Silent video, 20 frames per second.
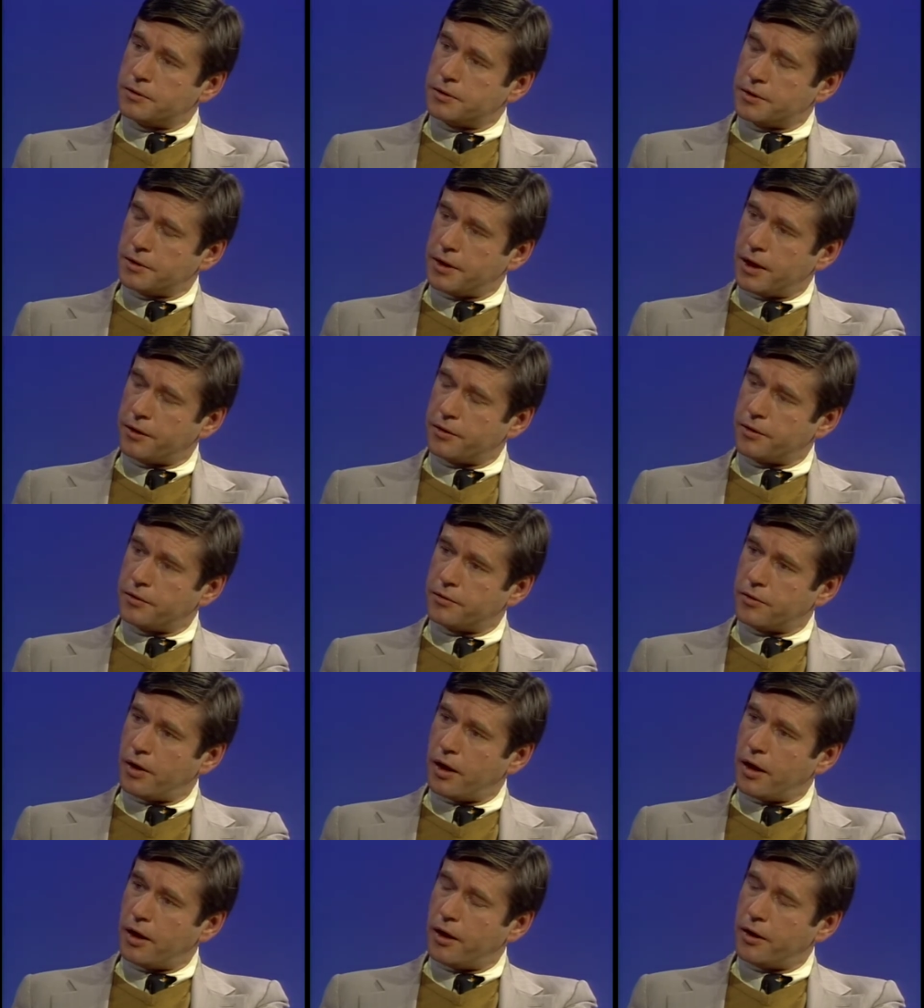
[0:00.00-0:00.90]
to get the
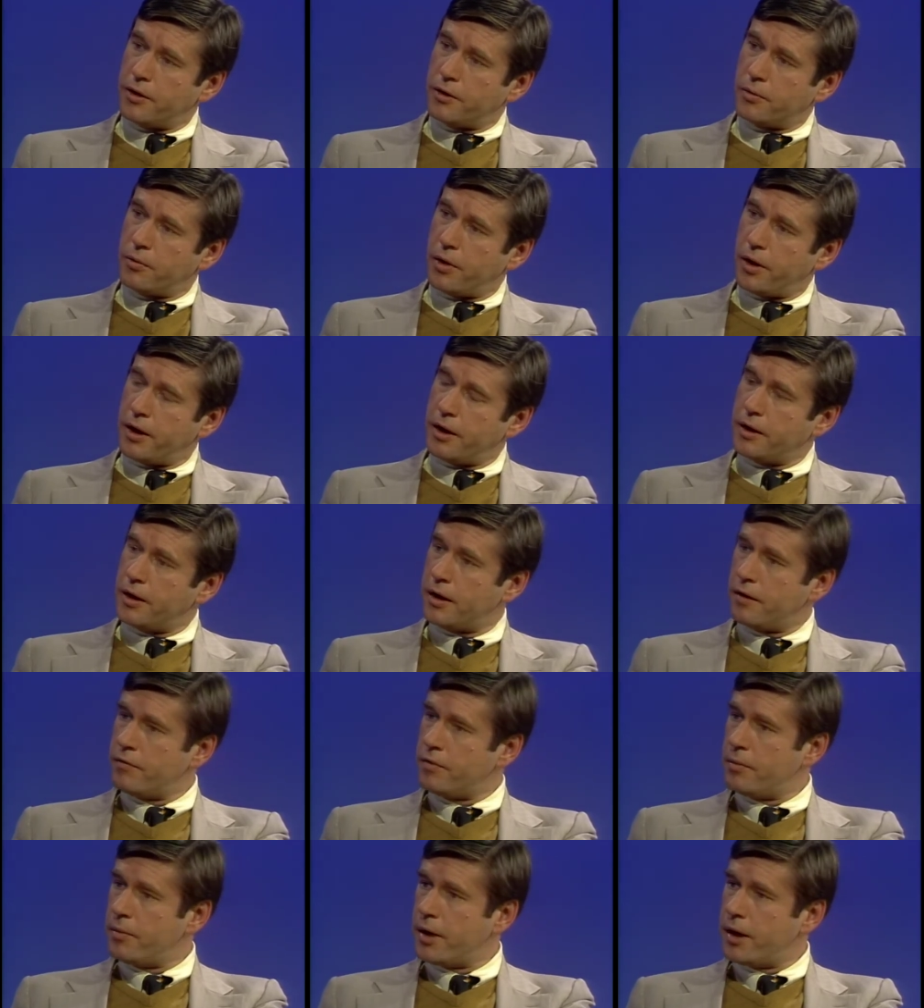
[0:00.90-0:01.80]
trial underway and
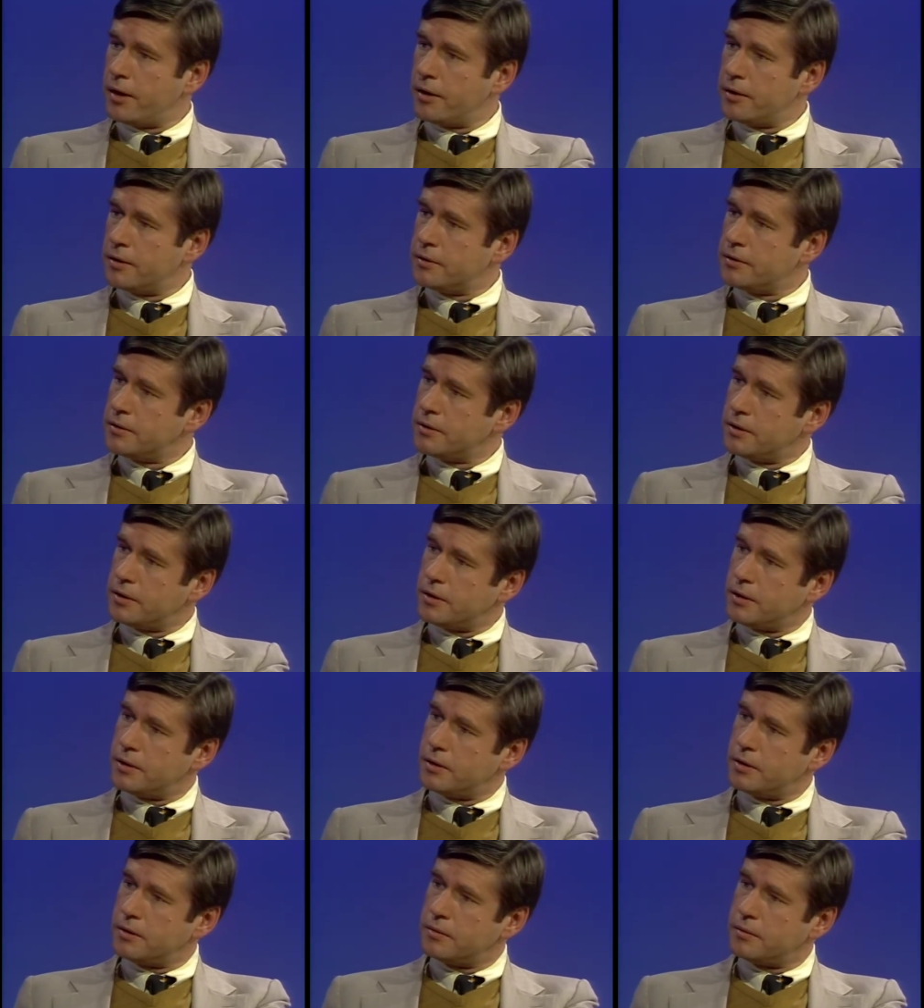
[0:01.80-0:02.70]
have the matter
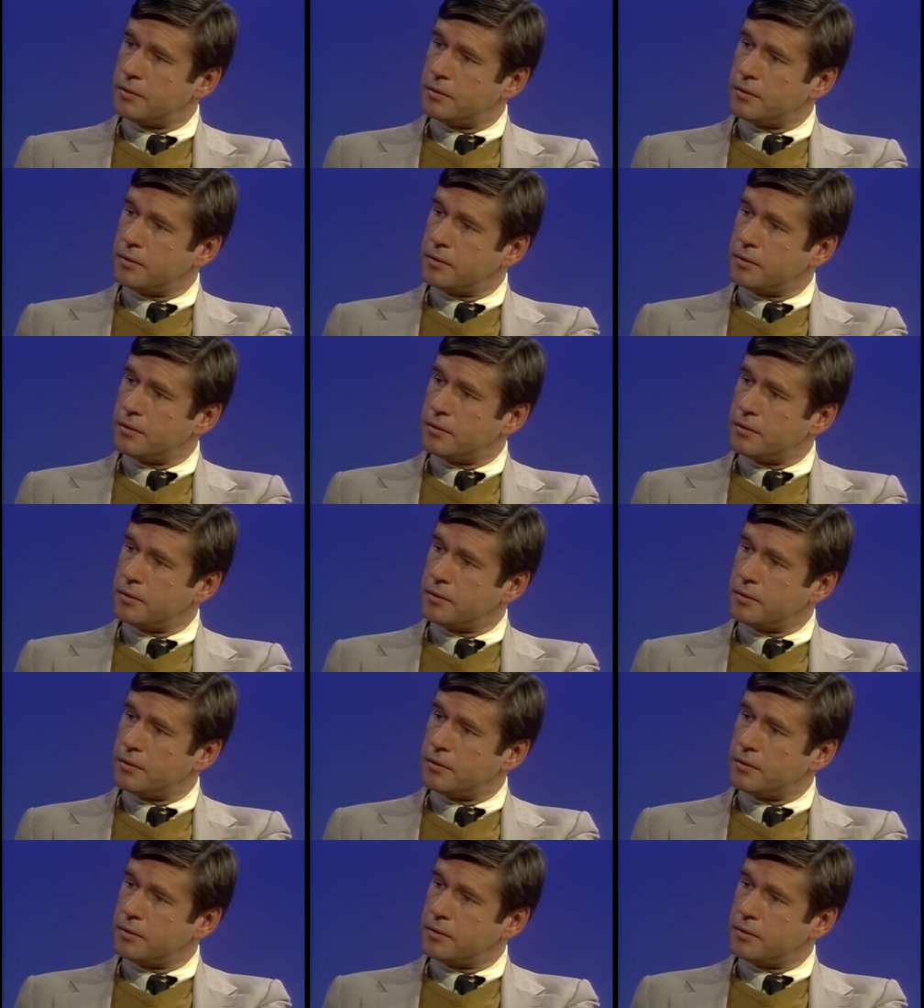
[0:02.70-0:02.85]
uh,